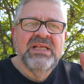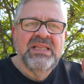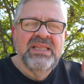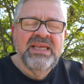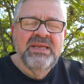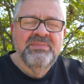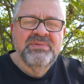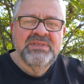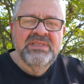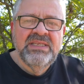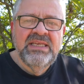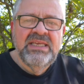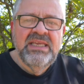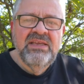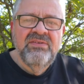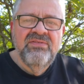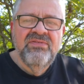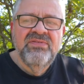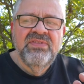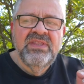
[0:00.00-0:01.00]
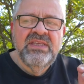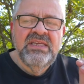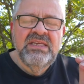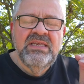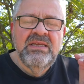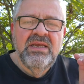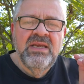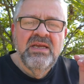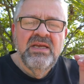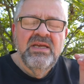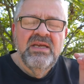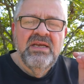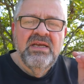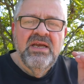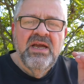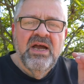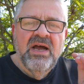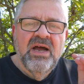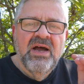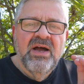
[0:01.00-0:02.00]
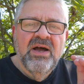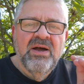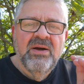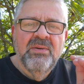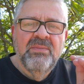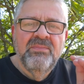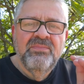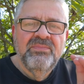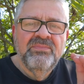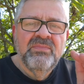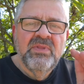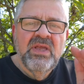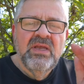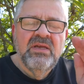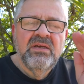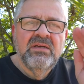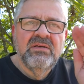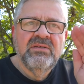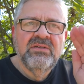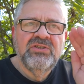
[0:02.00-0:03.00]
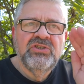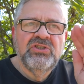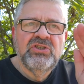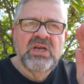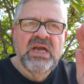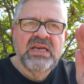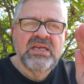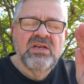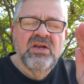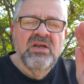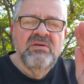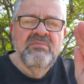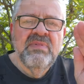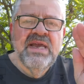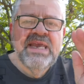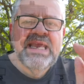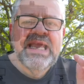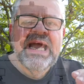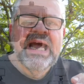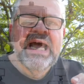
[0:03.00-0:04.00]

clamps to give the uh, shotgun mic